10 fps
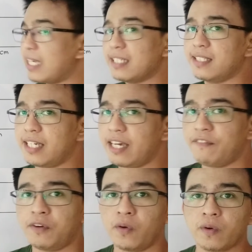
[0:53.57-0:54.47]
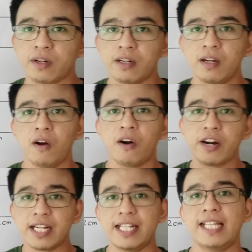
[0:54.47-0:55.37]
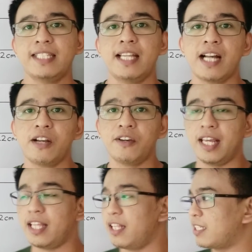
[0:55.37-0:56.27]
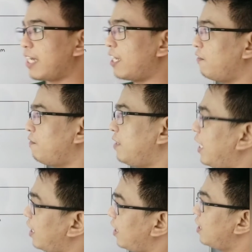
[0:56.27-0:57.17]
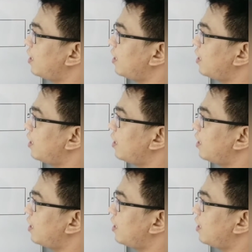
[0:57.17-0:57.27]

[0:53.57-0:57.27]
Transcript: easy if you're organized in calculating this kind of thing.